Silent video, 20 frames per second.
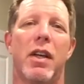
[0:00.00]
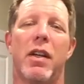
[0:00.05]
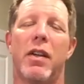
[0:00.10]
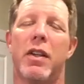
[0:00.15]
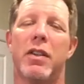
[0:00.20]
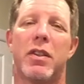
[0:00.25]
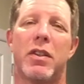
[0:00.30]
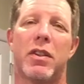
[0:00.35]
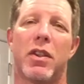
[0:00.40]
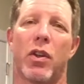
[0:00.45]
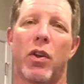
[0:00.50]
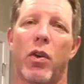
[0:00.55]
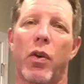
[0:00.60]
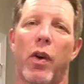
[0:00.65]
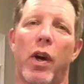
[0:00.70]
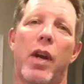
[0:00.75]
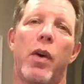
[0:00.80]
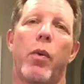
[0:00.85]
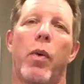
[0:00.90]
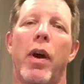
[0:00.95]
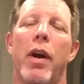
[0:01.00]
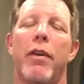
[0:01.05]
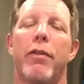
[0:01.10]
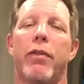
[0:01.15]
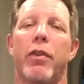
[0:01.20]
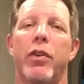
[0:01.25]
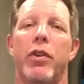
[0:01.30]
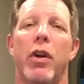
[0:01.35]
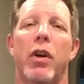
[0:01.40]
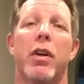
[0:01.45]
this is a great way
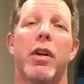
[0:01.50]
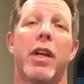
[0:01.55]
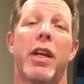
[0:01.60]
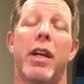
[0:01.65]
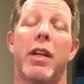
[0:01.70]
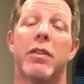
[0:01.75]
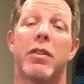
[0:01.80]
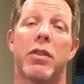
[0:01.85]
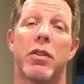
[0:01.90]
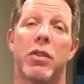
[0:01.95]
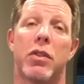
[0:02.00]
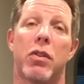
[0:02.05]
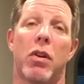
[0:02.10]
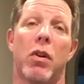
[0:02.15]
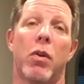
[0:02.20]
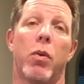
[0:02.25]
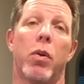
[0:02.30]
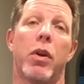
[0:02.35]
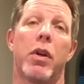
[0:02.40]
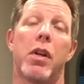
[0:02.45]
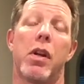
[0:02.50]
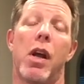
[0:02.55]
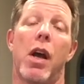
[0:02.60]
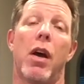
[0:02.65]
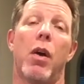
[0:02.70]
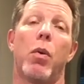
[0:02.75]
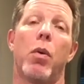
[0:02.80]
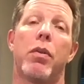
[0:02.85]
for young kids to start working out